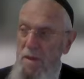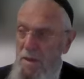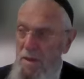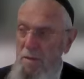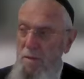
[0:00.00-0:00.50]

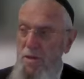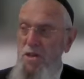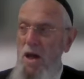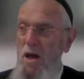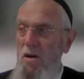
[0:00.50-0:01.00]
then
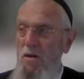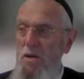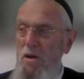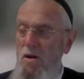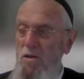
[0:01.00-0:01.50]

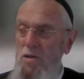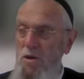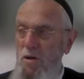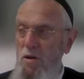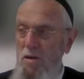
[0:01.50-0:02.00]
Mashiach
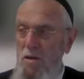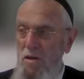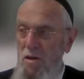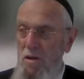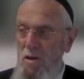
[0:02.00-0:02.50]
also
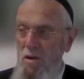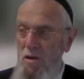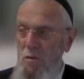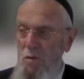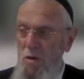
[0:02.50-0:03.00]

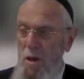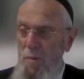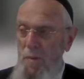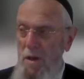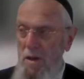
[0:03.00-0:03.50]
would
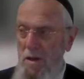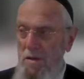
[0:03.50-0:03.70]
appear.